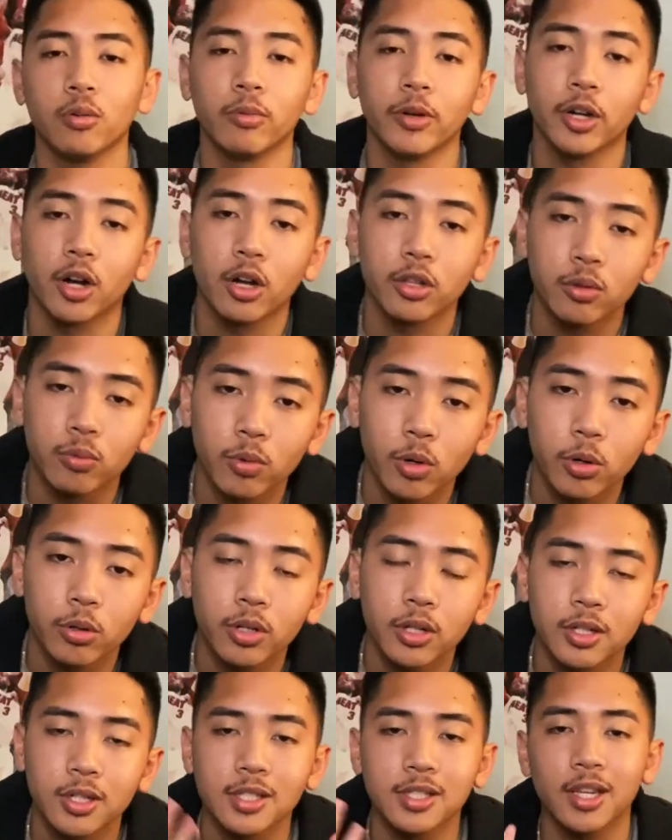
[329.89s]
We are on the
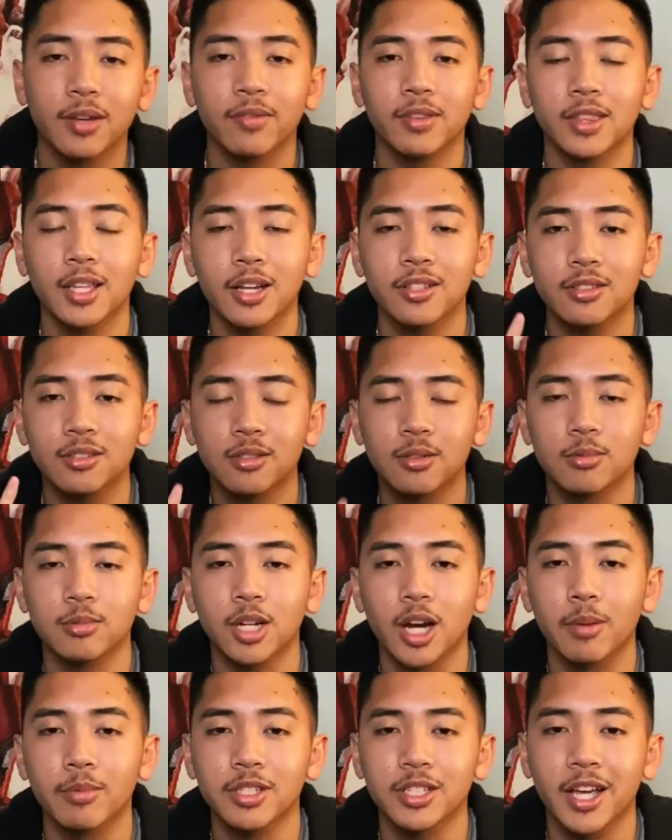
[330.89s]
road to 7,000
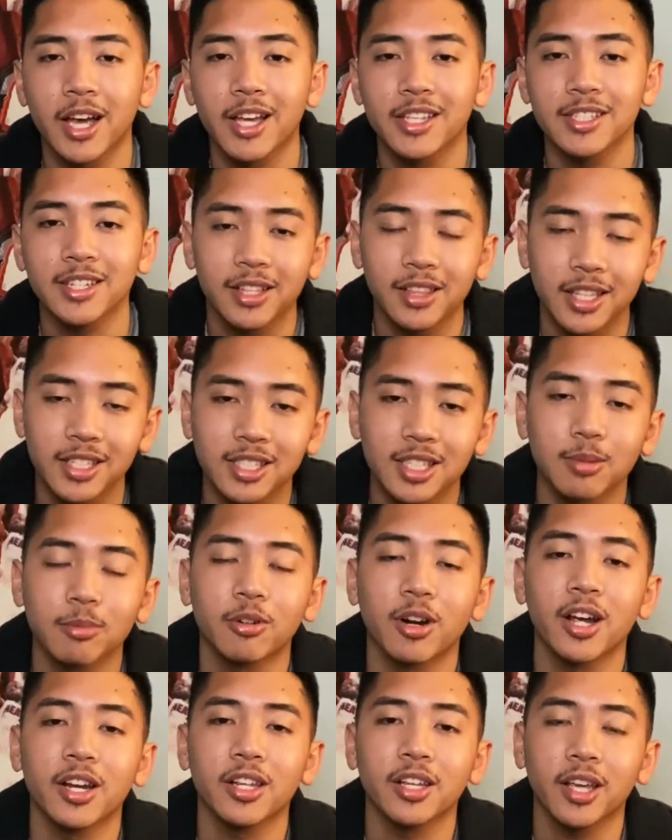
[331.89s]
subscribers, guys. Let's keep
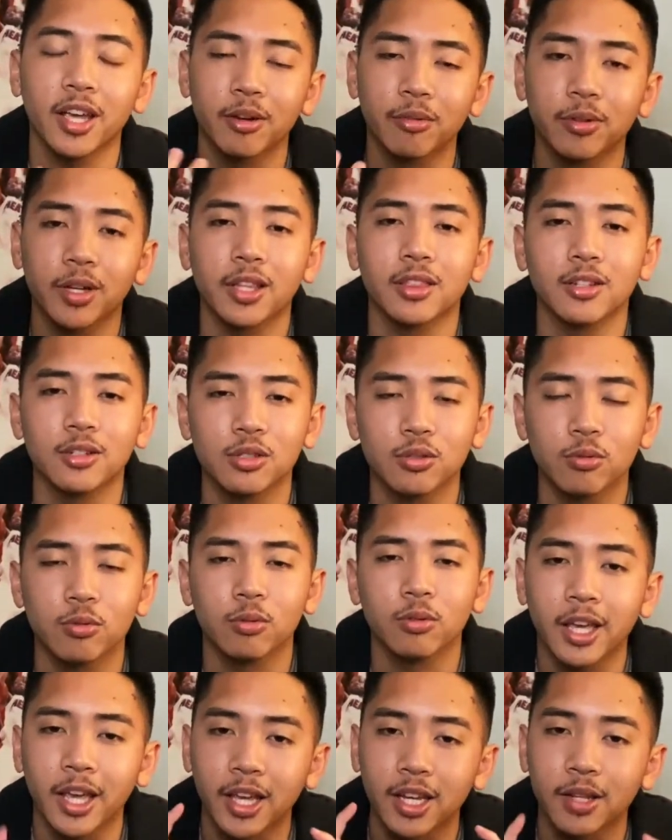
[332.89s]
grinding and we'll get there soon.
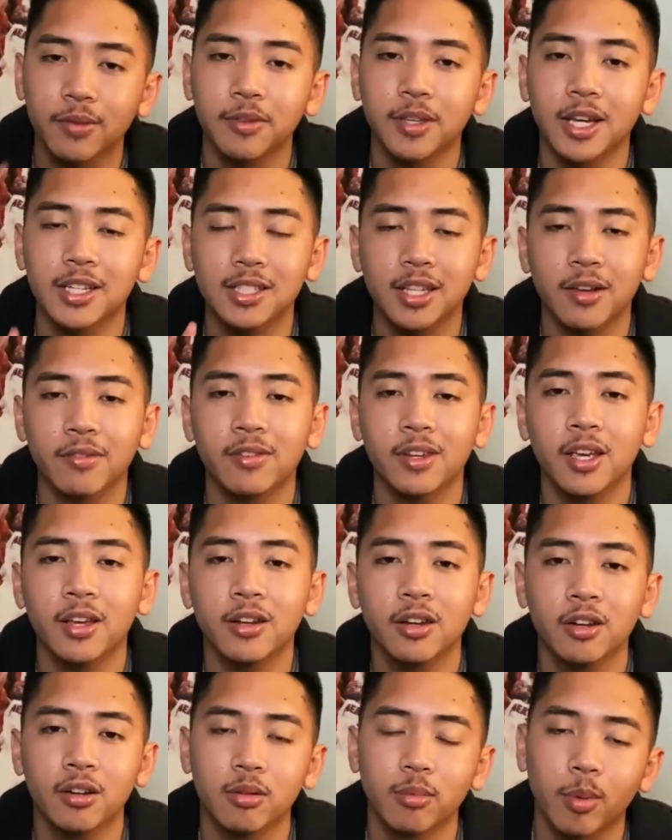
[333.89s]
And if you guys haven't yet,
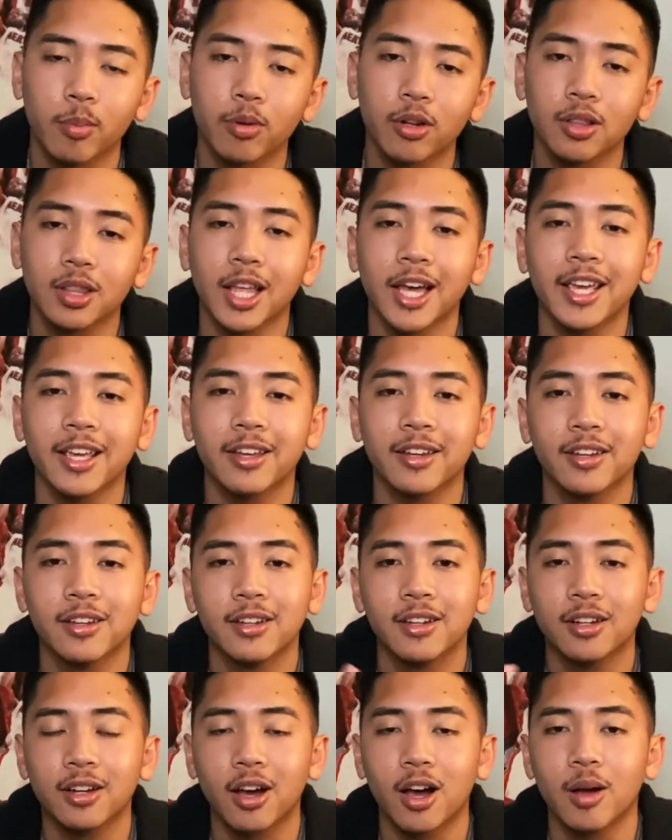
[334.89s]
remember to like,
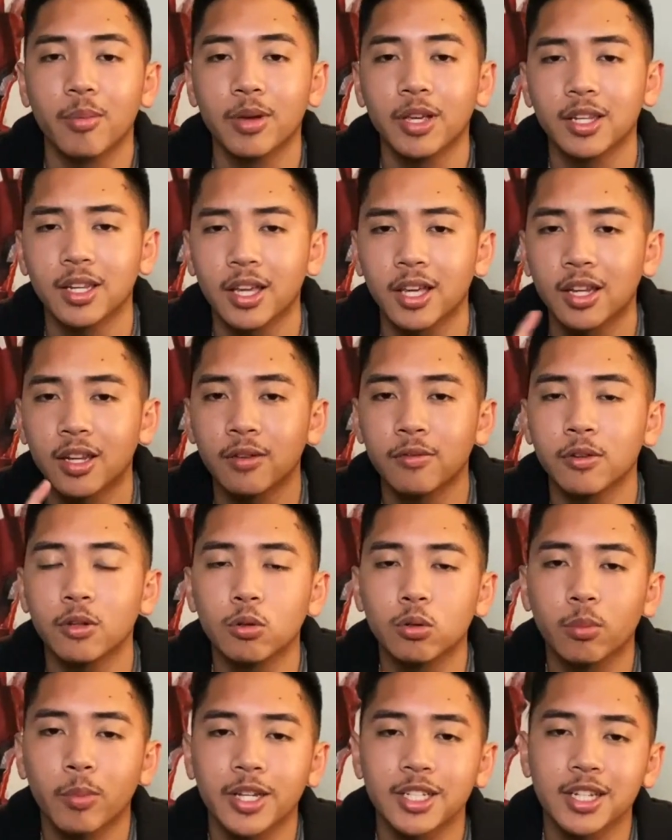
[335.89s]
comment, and if you're
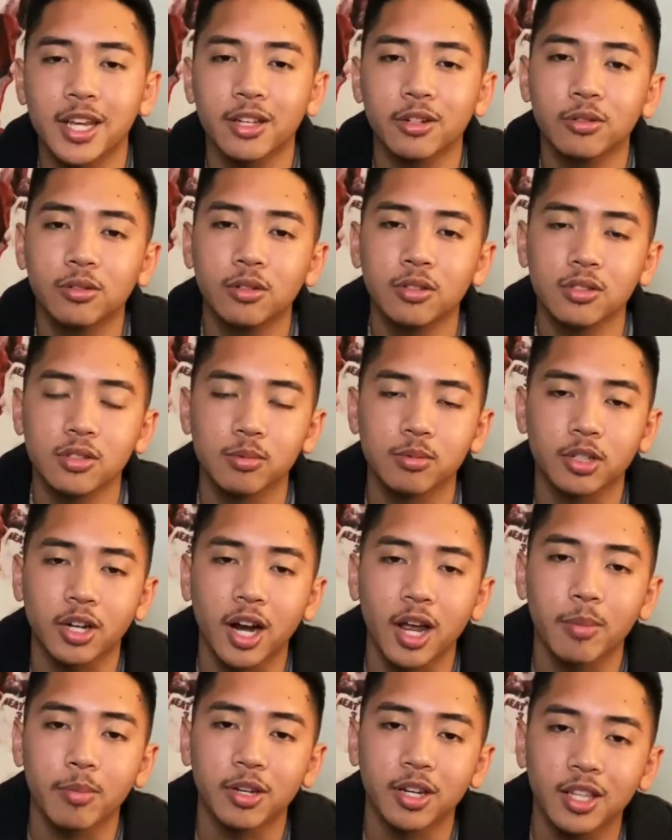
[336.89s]
new to my channel,
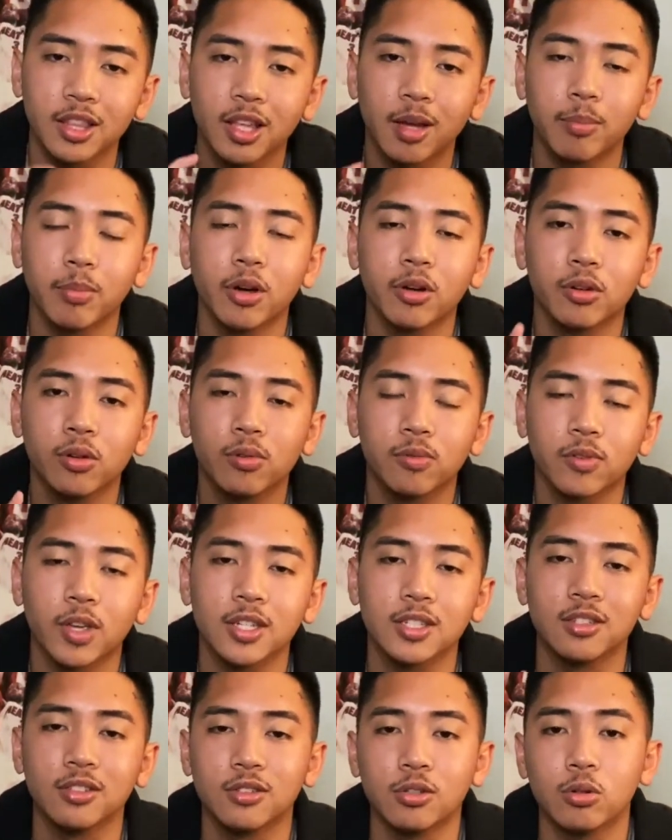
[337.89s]
subscribe and hit that bell
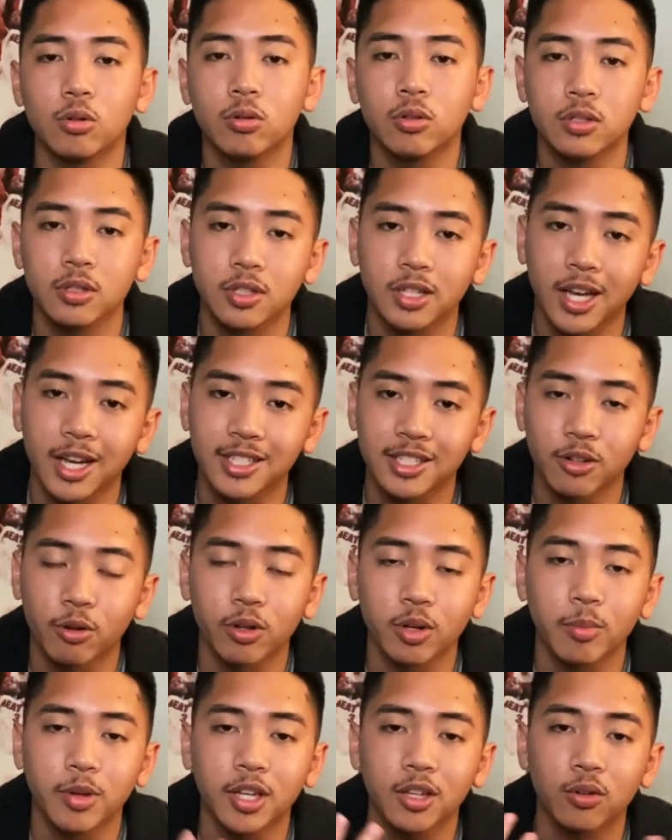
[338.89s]
notification too so you guys know
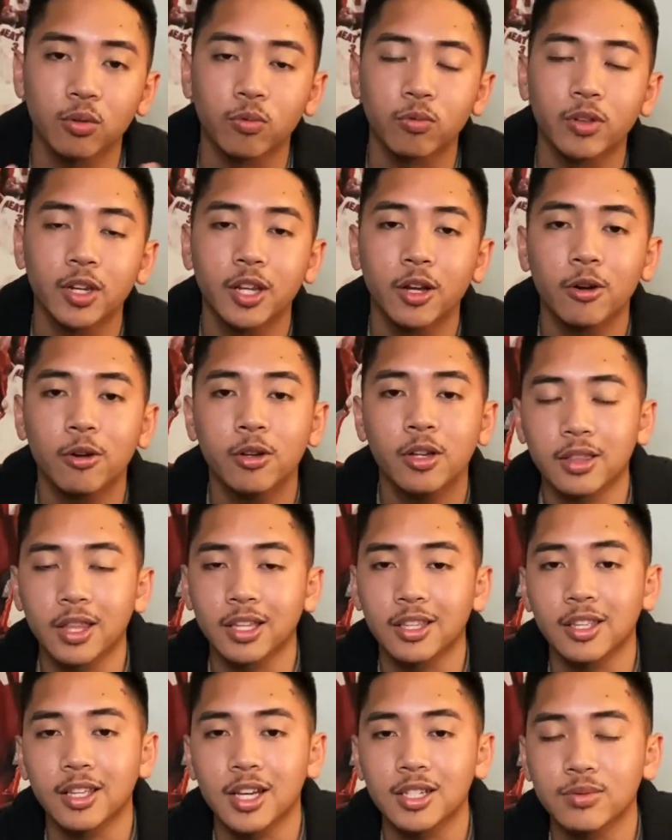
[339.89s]
when I make a new video.
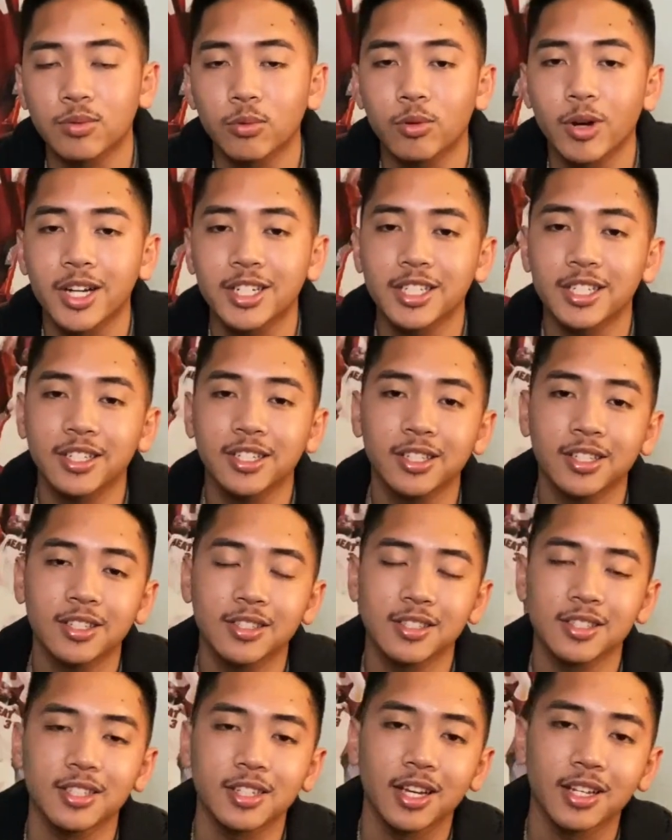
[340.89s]
Thank you guys for watching.
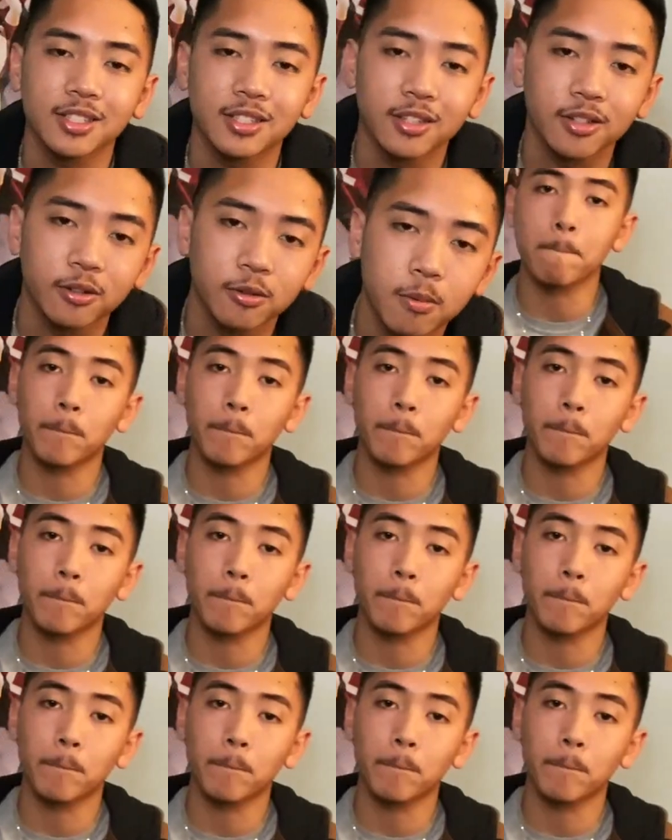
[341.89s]
See you guys later.